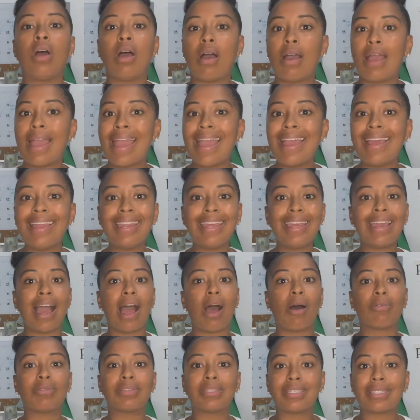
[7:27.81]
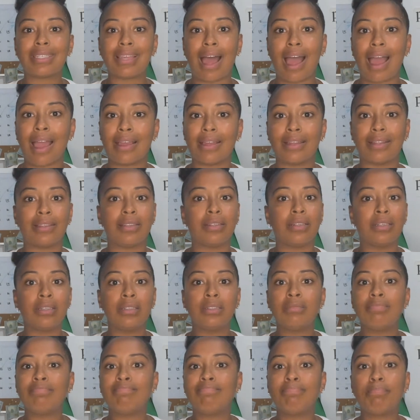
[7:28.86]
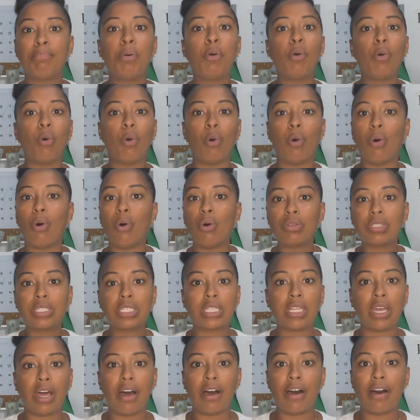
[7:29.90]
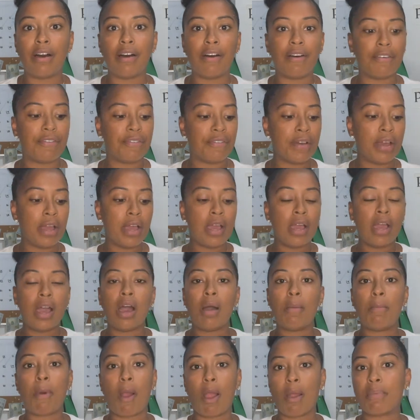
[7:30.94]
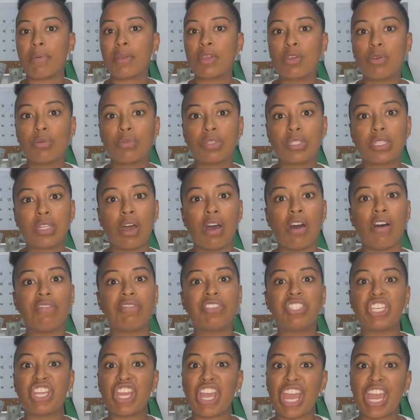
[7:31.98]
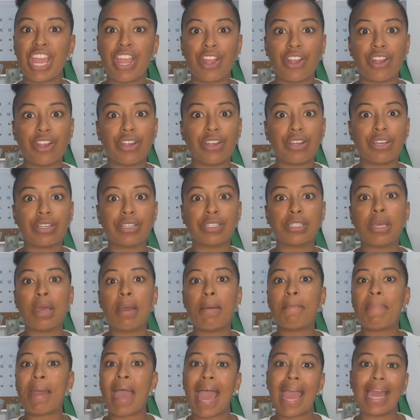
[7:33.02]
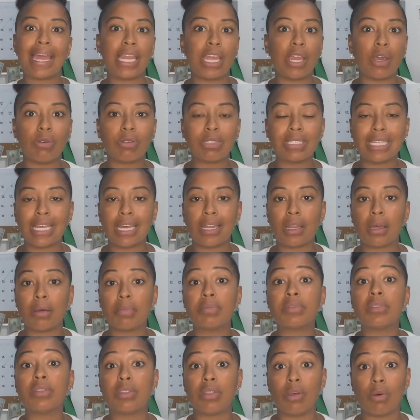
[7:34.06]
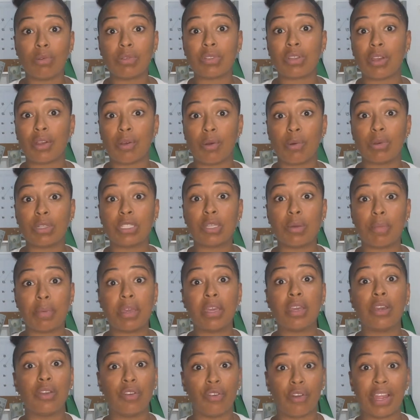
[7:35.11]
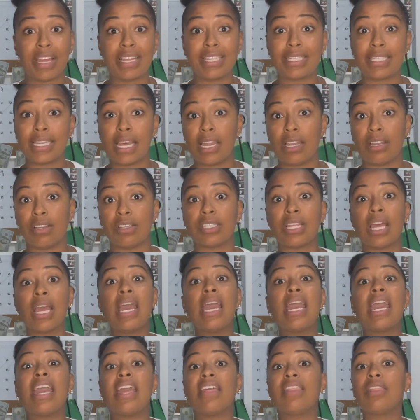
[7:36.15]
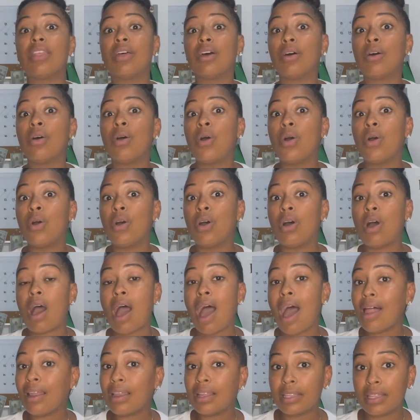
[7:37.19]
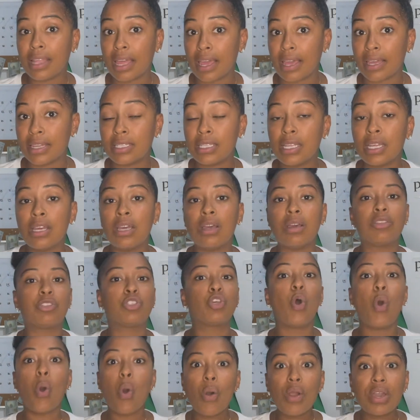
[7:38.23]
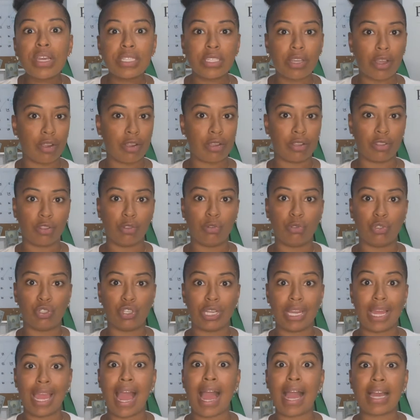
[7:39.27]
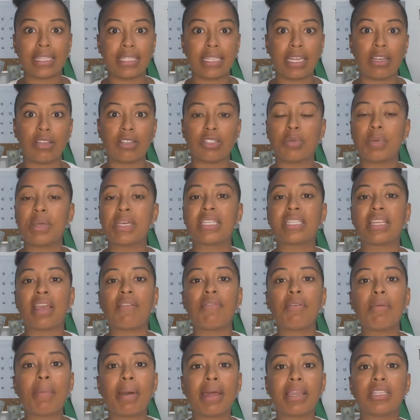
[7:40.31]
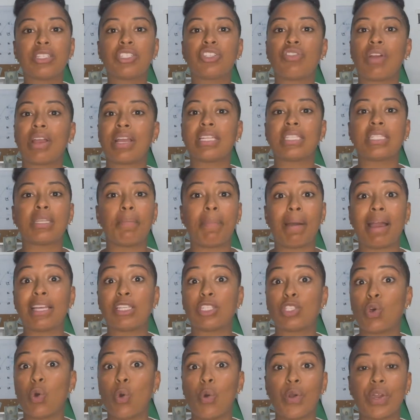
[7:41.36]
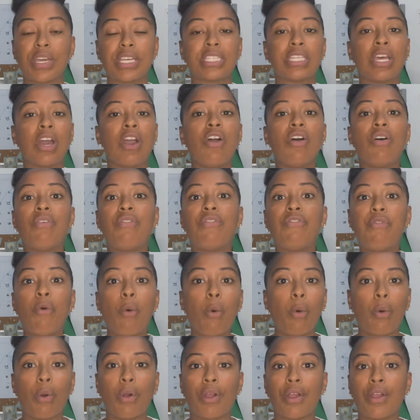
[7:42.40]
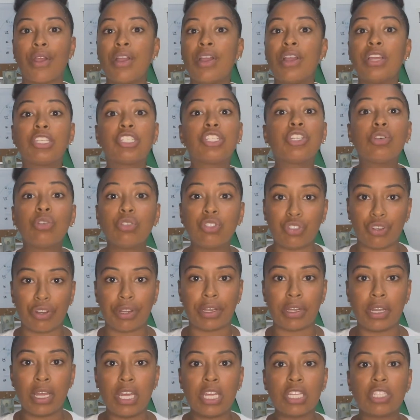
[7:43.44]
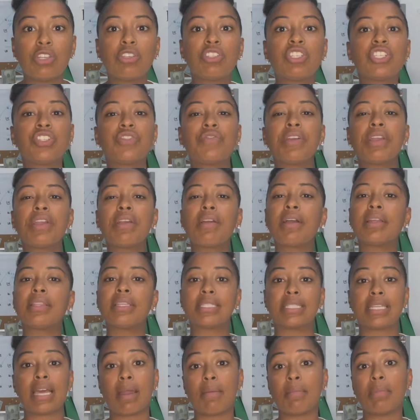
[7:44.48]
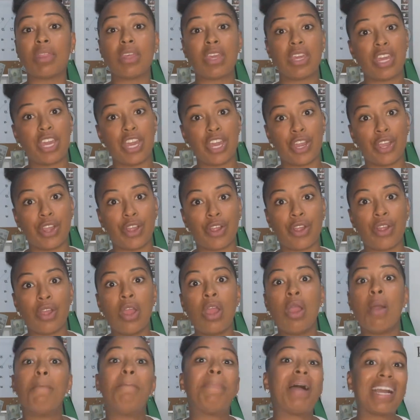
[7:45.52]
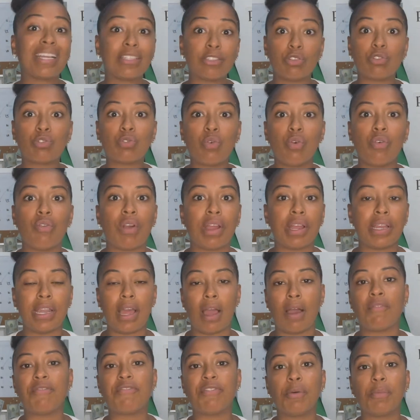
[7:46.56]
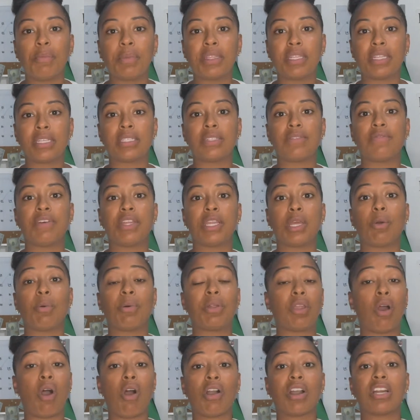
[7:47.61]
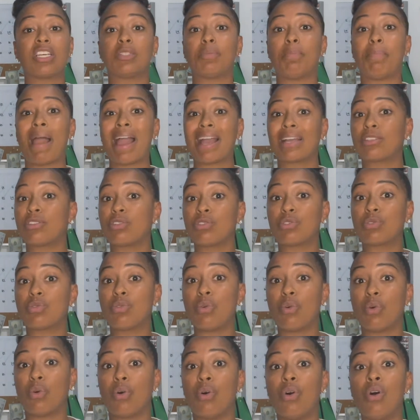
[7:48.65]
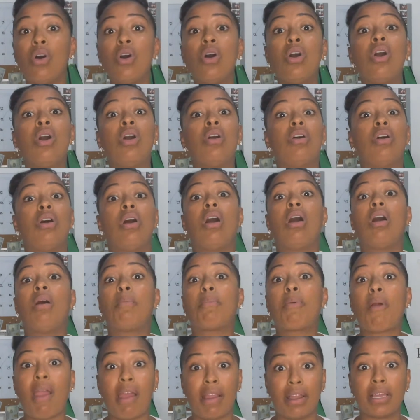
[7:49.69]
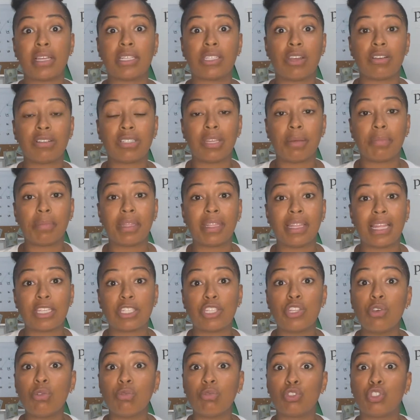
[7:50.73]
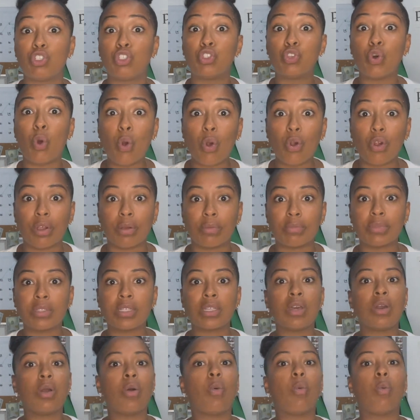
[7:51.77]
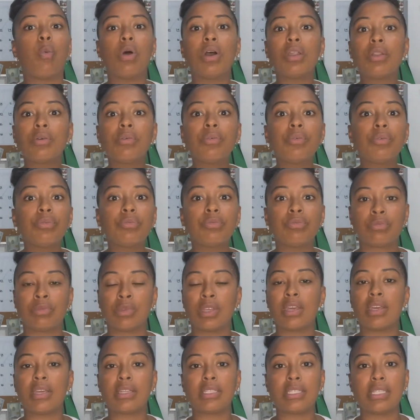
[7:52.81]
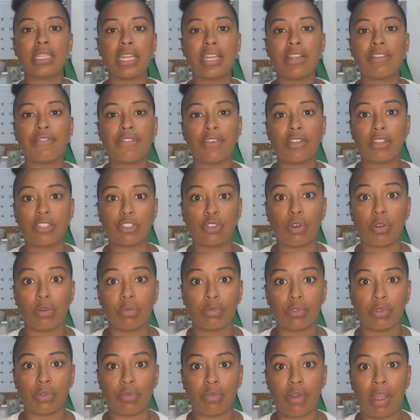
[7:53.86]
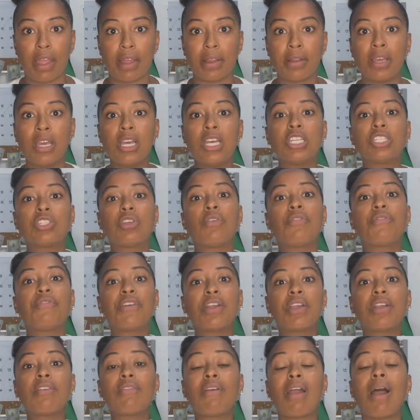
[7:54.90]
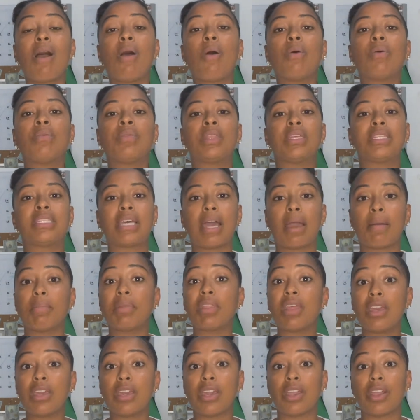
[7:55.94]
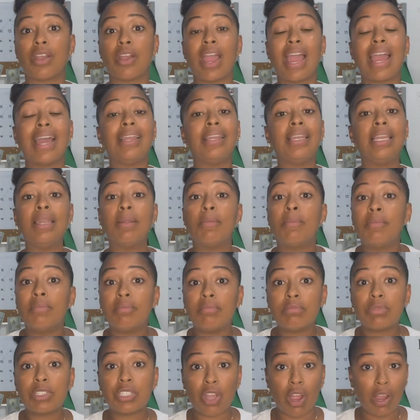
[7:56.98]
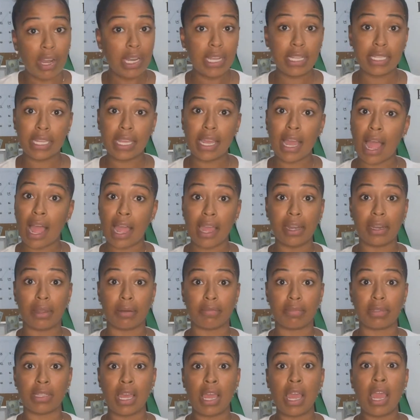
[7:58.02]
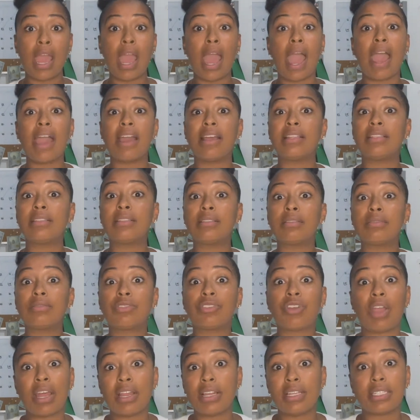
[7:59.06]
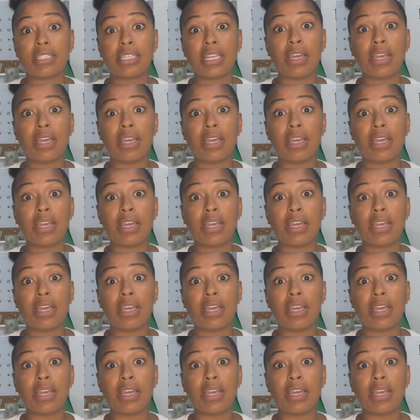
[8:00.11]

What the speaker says: any outside pool stuff, barbecue stuff, chairs, patio setups, those are going to be great sellers. In the holidays, toys are usually high sellers because everybody's trying to buy toys for children. So just figure out the time of the year. Back to school. Right now I'm filming this video in August. Back to school products are something that's huge. Dorms. What do kids need for the dorms, right? So figure out the time of the year and start listing items and try to see,